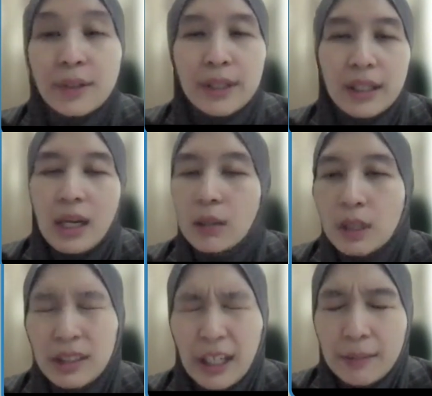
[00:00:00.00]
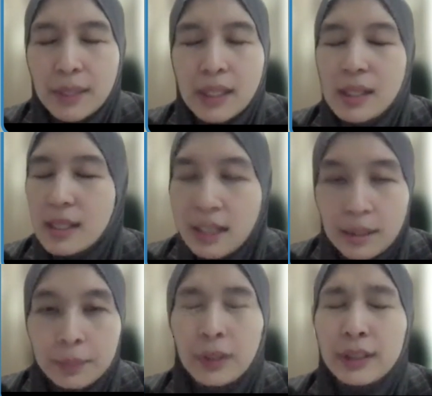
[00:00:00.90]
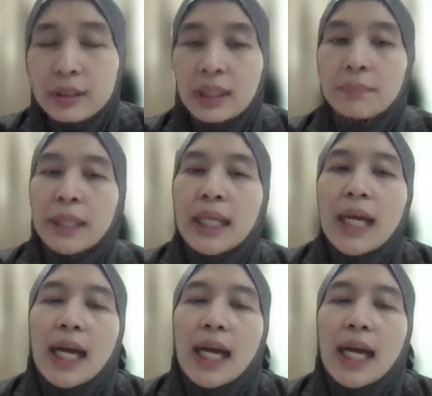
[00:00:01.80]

regarding how long they have been in Singapore and all that, but